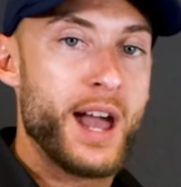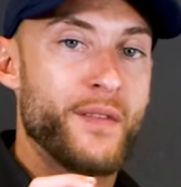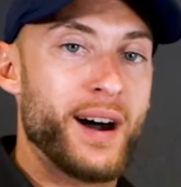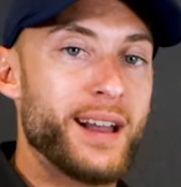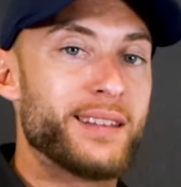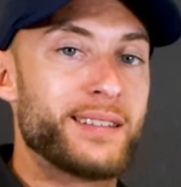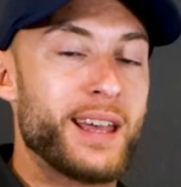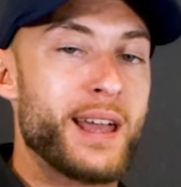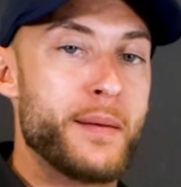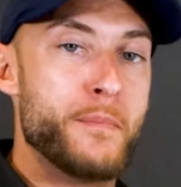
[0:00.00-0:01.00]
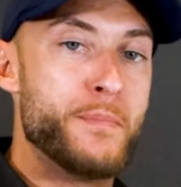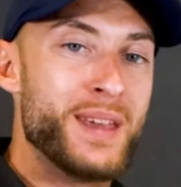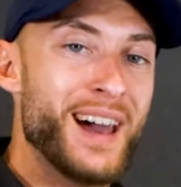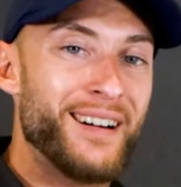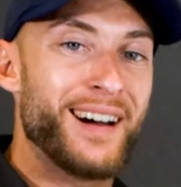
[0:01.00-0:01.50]
If I say a
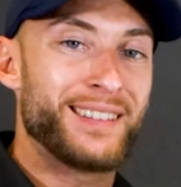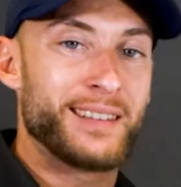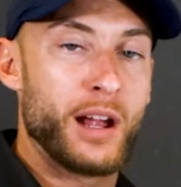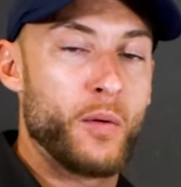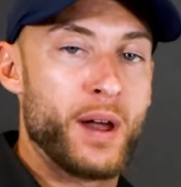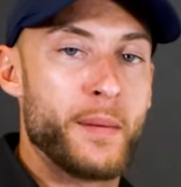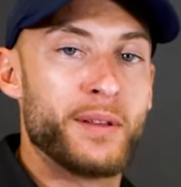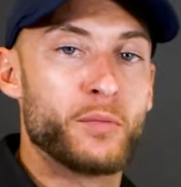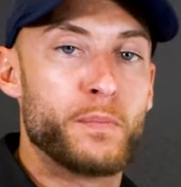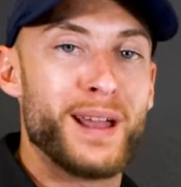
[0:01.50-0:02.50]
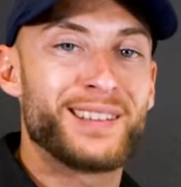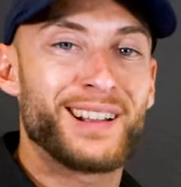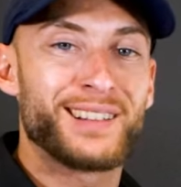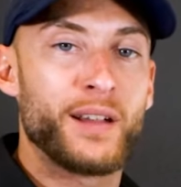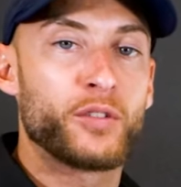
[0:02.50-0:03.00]
BLS airway, that means
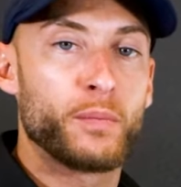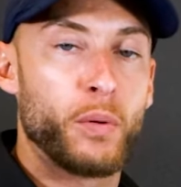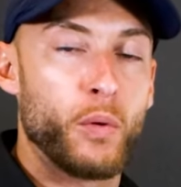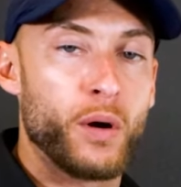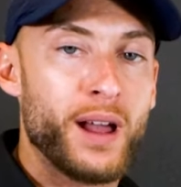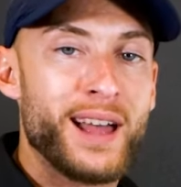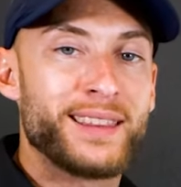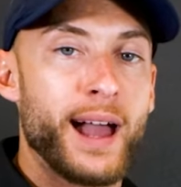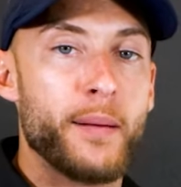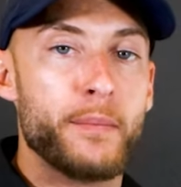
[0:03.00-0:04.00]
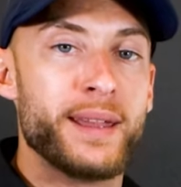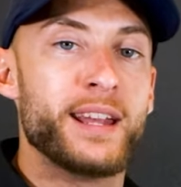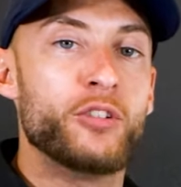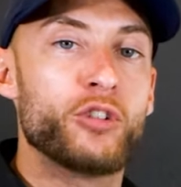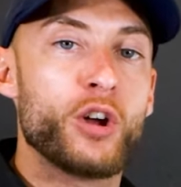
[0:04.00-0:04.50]
basic life support. That
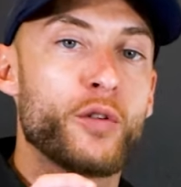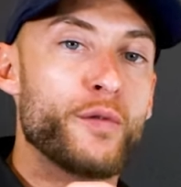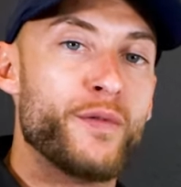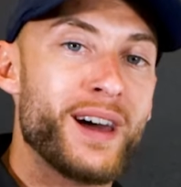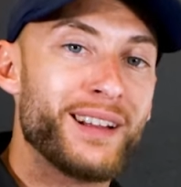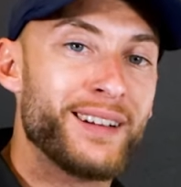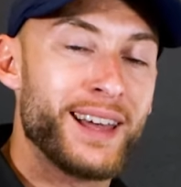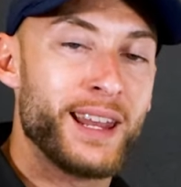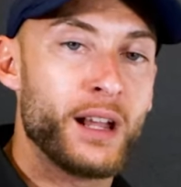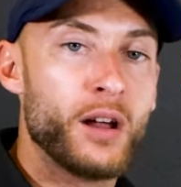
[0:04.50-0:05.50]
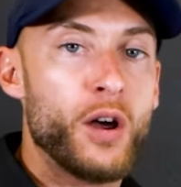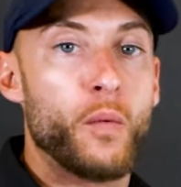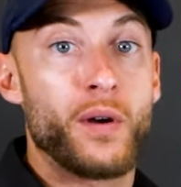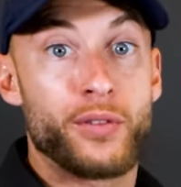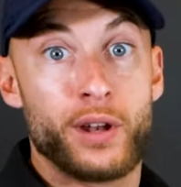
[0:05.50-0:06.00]
means you're ventilating
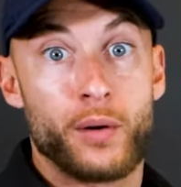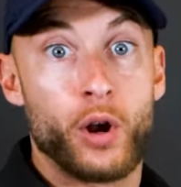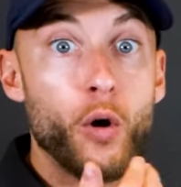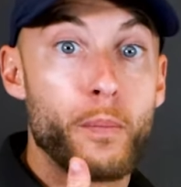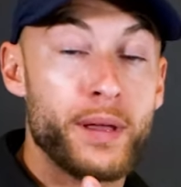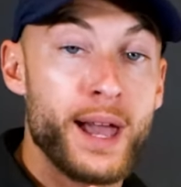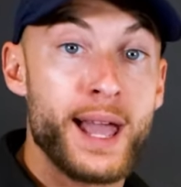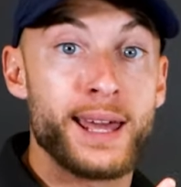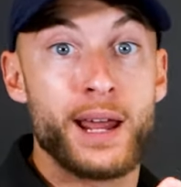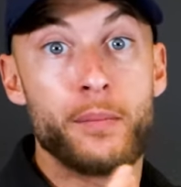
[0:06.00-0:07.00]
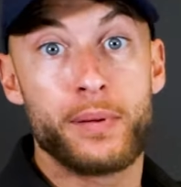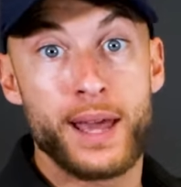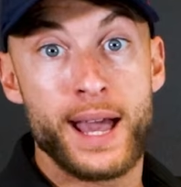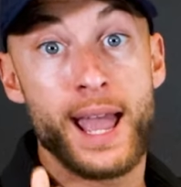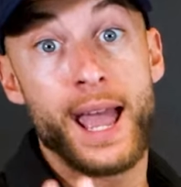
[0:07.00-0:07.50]
with, you know, an OPA, an
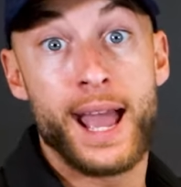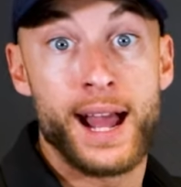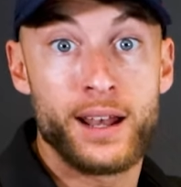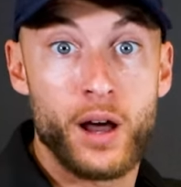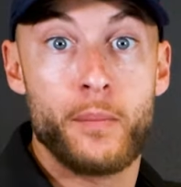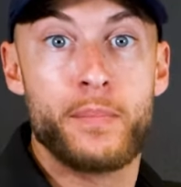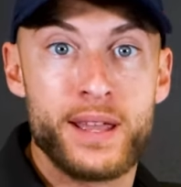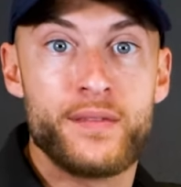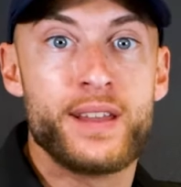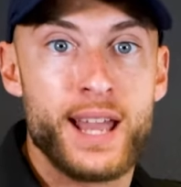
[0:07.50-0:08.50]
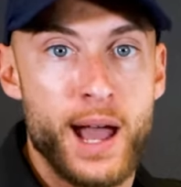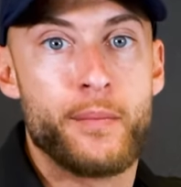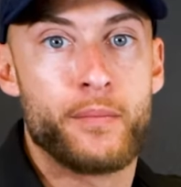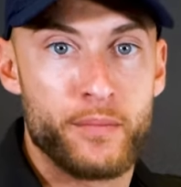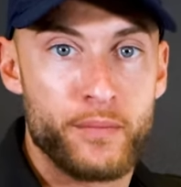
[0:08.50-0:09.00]
NPA, and a
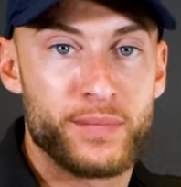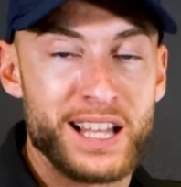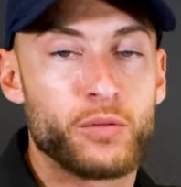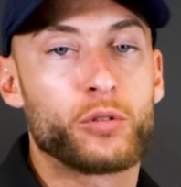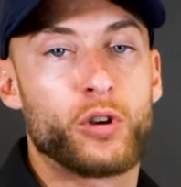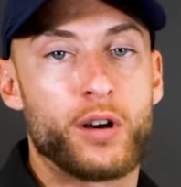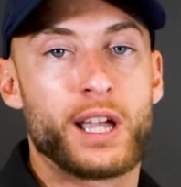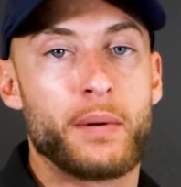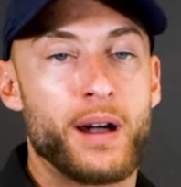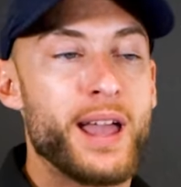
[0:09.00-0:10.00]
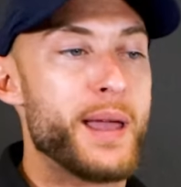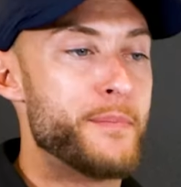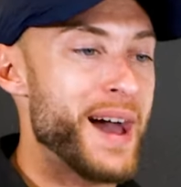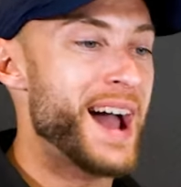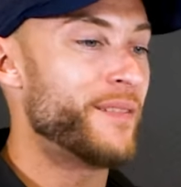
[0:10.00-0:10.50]
BVM. That's what we're talking about.
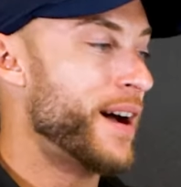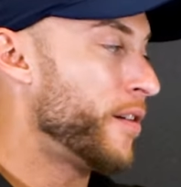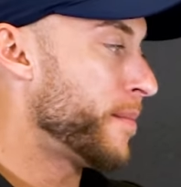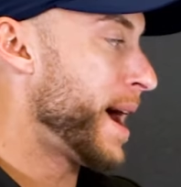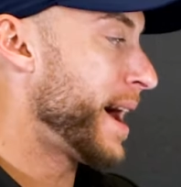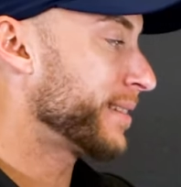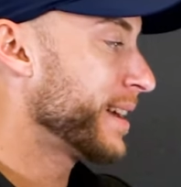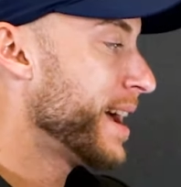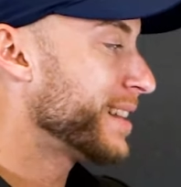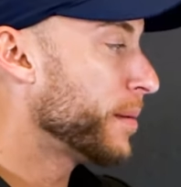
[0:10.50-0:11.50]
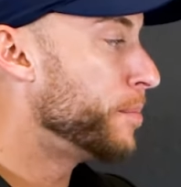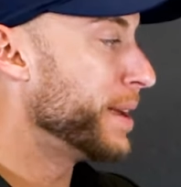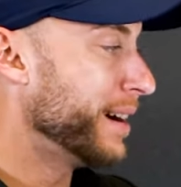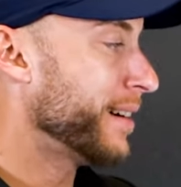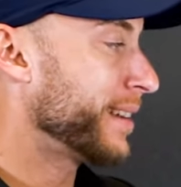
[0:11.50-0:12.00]
A bag valve mask. It's a
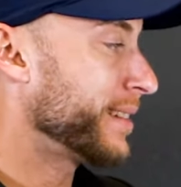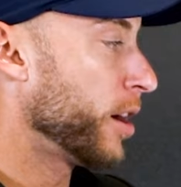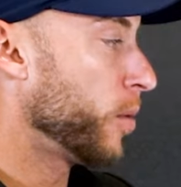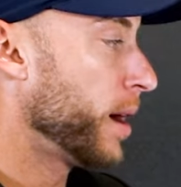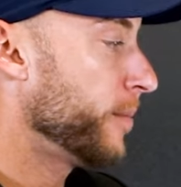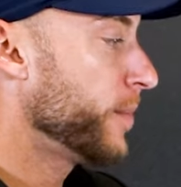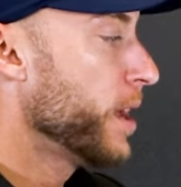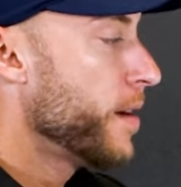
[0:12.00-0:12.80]
BLS airway.